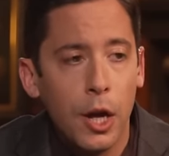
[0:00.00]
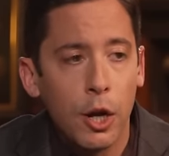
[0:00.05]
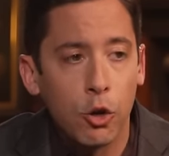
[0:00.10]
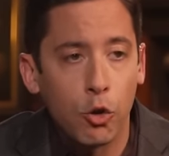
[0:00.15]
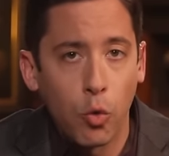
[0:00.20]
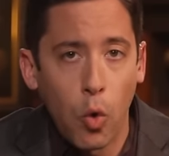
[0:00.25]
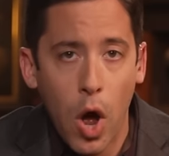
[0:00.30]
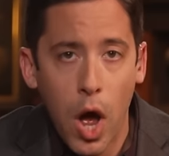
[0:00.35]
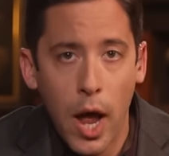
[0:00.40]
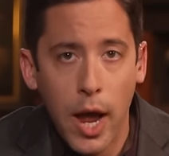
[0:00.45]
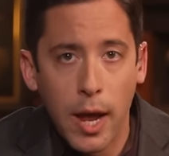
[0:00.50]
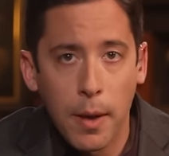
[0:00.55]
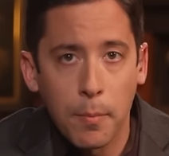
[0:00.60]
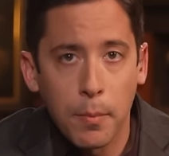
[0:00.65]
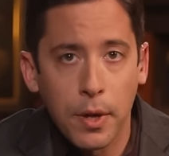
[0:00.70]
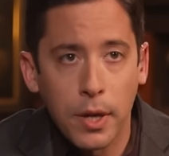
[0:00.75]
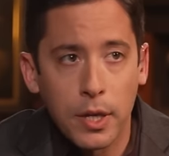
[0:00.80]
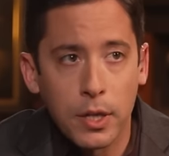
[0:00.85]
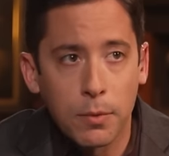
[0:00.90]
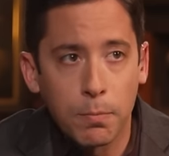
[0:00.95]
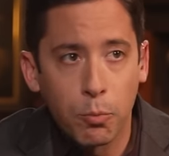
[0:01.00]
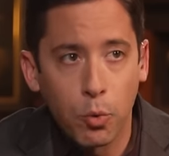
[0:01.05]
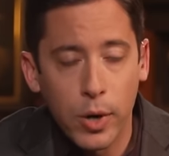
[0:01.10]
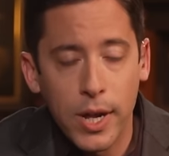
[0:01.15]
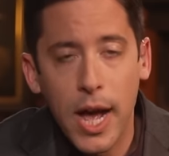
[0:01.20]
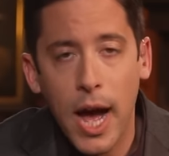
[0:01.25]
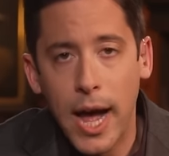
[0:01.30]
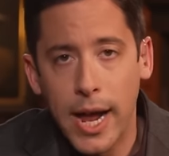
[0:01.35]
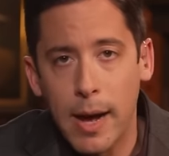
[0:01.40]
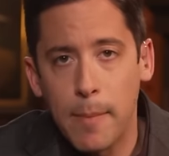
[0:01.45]
crime is pretty
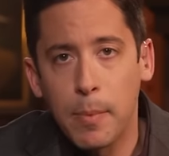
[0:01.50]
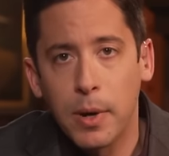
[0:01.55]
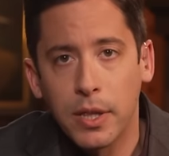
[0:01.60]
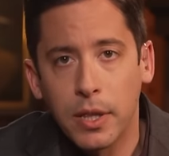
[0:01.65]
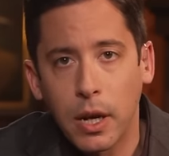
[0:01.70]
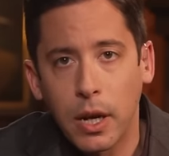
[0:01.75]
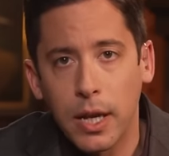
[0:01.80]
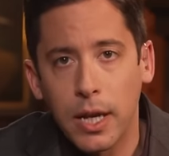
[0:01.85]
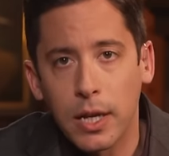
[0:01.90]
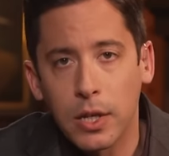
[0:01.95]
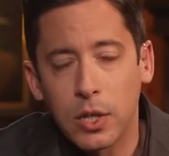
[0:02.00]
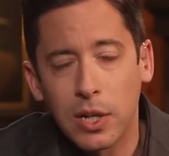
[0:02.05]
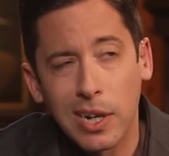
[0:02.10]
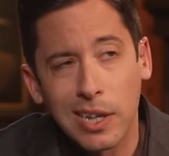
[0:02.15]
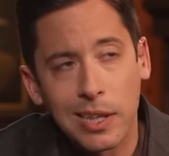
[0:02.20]
high up on the list.